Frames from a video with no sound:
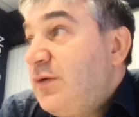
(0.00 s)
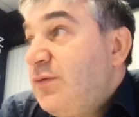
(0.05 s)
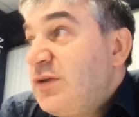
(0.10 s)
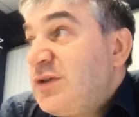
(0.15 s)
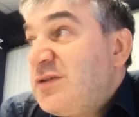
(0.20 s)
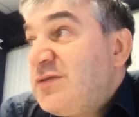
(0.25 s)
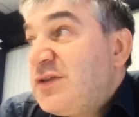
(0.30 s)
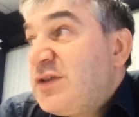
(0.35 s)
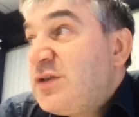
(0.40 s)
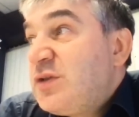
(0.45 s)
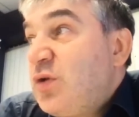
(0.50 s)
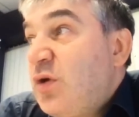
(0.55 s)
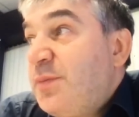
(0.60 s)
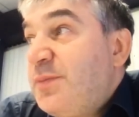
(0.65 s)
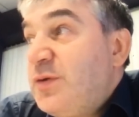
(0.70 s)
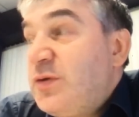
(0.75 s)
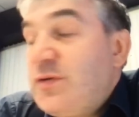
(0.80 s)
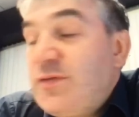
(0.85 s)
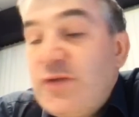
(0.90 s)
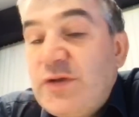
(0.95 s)
which was a
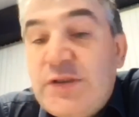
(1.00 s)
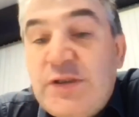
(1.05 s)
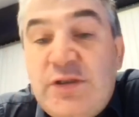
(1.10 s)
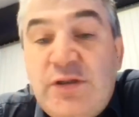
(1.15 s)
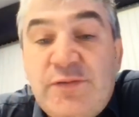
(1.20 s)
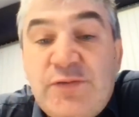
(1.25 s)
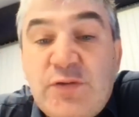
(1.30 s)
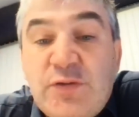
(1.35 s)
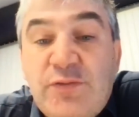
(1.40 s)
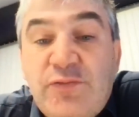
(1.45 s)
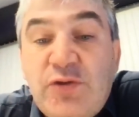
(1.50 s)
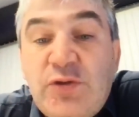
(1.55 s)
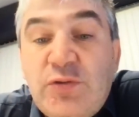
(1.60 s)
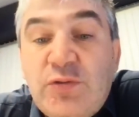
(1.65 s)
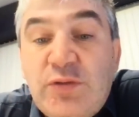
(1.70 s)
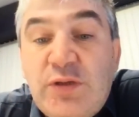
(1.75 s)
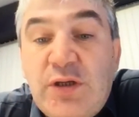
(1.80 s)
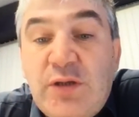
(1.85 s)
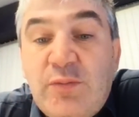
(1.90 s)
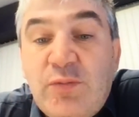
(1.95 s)
top university of Soviet
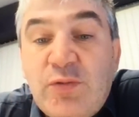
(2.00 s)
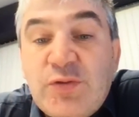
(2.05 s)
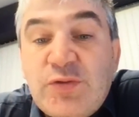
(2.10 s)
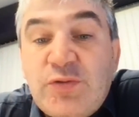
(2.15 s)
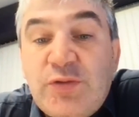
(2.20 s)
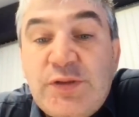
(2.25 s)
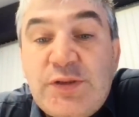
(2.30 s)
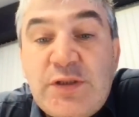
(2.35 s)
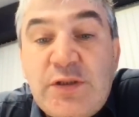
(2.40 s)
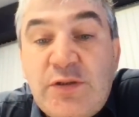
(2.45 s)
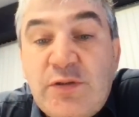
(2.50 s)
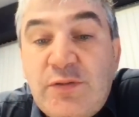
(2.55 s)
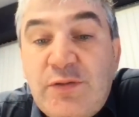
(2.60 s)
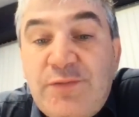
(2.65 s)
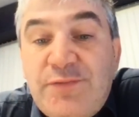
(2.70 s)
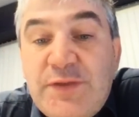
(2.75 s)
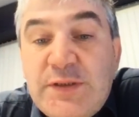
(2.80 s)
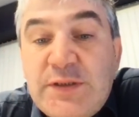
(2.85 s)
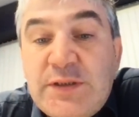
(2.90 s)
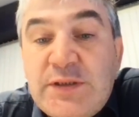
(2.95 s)
Union, Moscow Institute
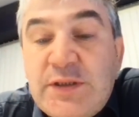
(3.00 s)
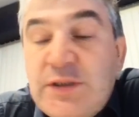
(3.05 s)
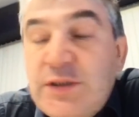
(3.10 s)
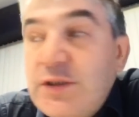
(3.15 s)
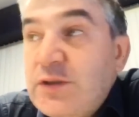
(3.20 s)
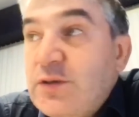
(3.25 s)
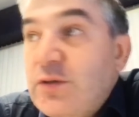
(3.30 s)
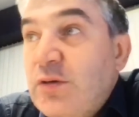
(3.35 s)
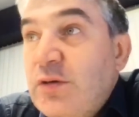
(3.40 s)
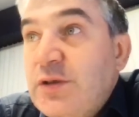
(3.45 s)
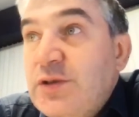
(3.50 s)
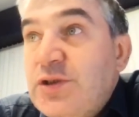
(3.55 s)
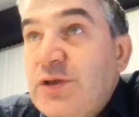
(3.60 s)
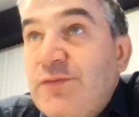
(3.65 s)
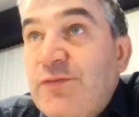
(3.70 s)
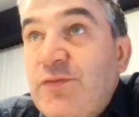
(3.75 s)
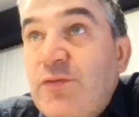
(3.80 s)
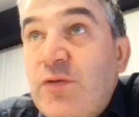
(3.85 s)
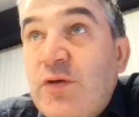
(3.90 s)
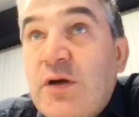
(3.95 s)
of Physics and Technology,
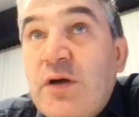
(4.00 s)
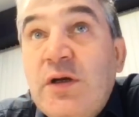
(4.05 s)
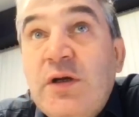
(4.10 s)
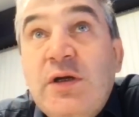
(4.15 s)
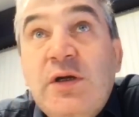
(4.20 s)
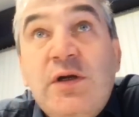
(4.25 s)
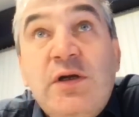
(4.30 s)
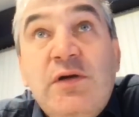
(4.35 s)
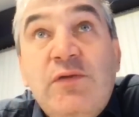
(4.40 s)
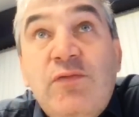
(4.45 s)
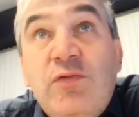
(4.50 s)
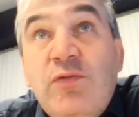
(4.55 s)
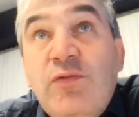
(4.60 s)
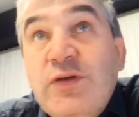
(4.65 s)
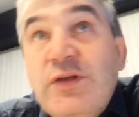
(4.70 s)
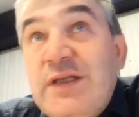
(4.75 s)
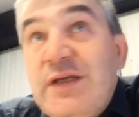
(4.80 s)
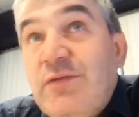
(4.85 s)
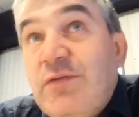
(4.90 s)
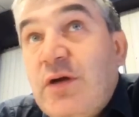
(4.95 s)
for
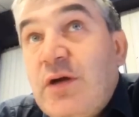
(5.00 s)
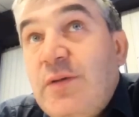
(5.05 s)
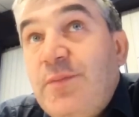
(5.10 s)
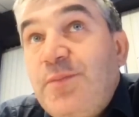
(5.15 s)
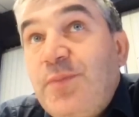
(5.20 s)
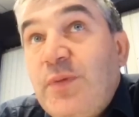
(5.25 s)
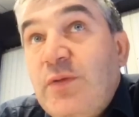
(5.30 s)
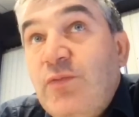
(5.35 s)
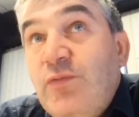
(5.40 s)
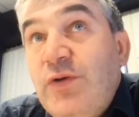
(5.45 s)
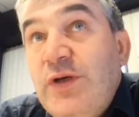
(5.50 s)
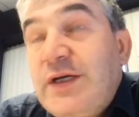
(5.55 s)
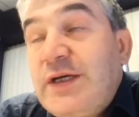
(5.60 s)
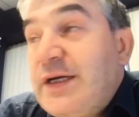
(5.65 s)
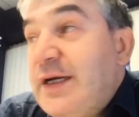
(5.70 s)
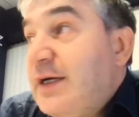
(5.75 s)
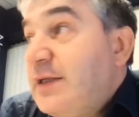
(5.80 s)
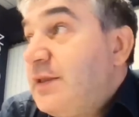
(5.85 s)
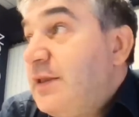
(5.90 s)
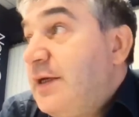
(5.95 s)
whatever we
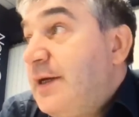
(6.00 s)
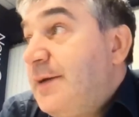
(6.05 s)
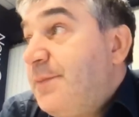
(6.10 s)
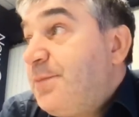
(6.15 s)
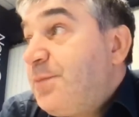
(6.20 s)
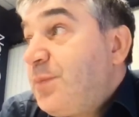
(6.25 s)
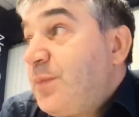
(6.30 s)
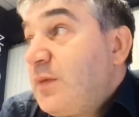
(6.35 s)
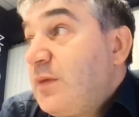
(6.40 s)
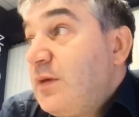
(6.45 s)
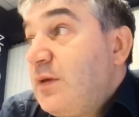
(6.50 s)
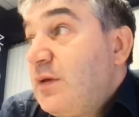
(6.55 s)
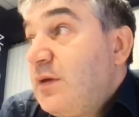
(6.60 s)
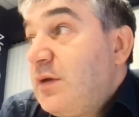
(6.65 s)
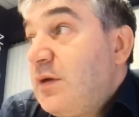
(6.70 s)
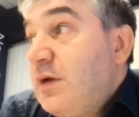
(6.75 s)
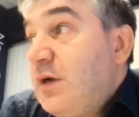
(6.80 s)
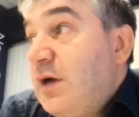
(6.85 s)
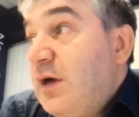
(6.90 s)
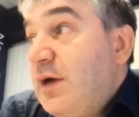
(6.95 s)
had the
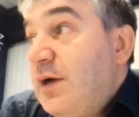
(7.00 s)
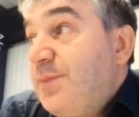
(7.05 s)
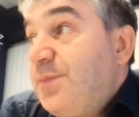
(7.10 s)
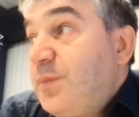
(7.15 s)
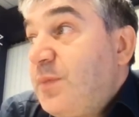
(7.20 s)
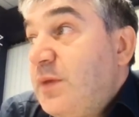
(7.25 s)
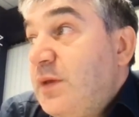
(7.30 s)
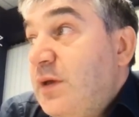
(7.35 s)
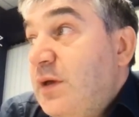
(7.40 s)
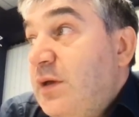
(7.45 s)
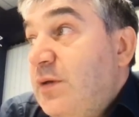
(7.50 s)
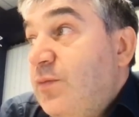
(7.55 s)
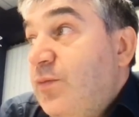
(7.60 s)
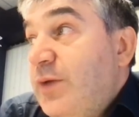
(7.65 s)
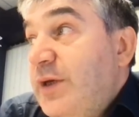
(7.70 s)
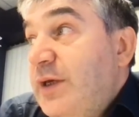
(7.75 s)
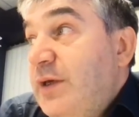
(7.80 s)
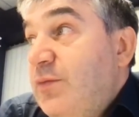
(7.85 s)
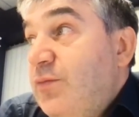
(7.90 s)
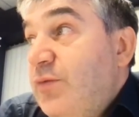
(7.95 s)

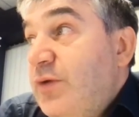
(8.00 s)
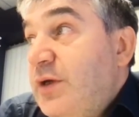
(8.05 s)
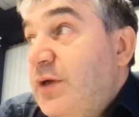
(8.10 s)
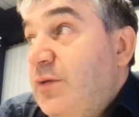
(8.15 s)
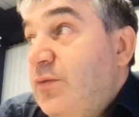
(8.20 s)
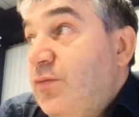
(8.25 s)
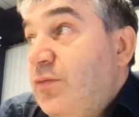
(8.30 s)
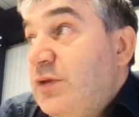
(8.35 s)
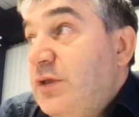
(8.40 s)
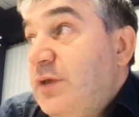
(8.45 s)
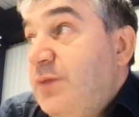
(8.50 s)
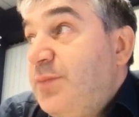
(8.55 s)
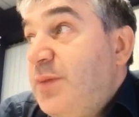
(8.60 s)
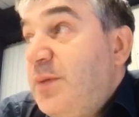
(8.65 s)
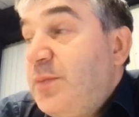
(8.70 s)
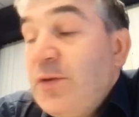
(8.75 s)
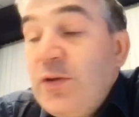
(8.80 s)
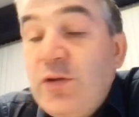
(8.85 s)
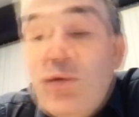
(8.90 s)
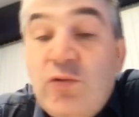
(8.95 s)
the
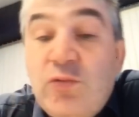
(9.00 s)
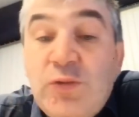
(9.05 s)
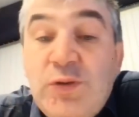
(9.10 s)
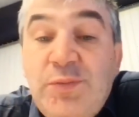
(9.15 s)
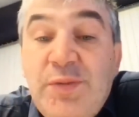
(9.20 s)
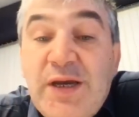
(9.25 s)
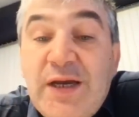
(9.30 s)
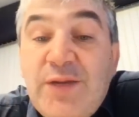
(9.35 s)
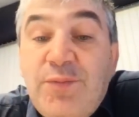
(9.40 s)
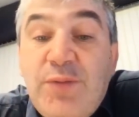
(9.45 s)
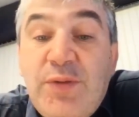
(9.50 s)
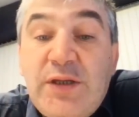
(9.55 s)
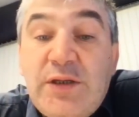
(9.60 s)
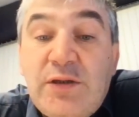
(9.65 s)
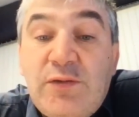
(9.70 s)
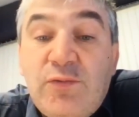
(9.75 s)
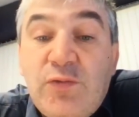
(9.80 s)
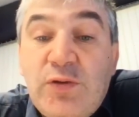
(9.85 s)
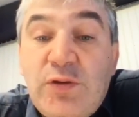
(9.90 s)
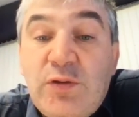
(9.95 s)
people who would be
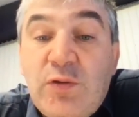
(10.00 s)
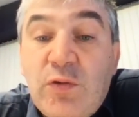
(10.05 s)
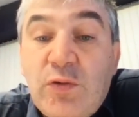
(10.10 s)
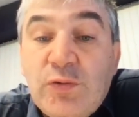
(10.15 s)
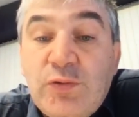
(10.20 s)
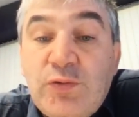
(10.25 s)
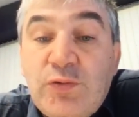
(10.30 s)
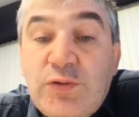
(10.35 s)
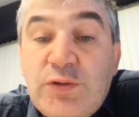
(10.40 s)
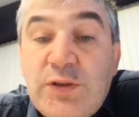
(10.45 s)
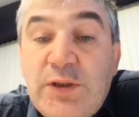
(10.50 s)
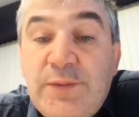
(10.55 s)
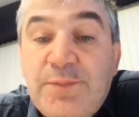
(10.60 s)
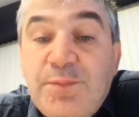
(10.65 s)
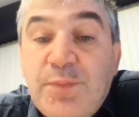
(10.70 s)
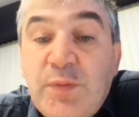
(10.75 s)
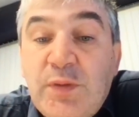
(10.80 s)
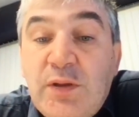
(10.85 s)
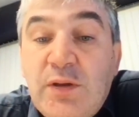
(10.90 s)
admitted wouldn't go to the